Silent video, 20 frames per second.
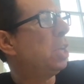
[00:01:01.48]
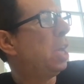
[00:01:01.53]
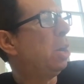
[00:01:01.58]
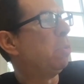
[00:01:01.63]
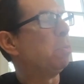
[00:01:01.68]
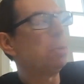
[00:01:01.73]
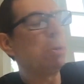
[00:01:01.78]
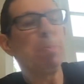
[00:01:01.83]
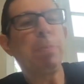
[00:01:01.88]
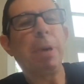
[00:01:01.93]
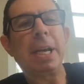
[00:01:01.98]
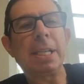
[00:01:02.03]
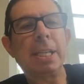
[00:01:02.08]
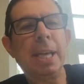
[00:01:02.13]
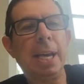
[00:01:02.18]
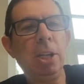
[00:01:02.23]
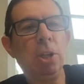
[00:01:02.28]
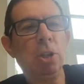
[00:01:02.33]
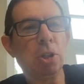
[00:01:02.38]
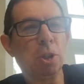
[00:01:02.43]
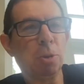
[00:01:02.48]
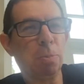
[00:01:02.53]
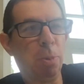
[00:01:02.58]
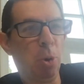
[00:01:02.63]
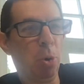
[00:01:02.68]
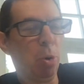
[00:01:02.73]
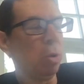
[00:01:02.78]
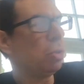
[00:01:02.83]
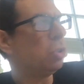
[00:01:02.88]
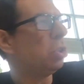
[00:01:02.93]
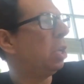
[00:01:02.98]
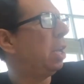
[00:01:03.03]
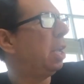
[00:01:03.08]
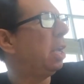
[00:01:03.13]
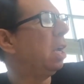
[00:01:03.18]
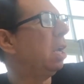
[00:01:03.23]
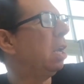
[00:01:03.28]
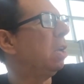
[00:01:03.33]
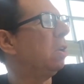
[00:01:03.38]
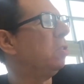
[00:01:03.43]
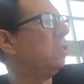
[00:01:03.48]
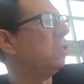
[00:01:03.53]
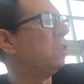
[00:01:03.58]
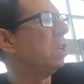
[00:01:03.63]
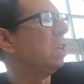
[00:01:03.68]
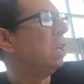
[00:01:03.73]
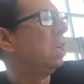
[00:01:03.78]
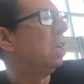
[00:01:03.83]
help spectator sports in England.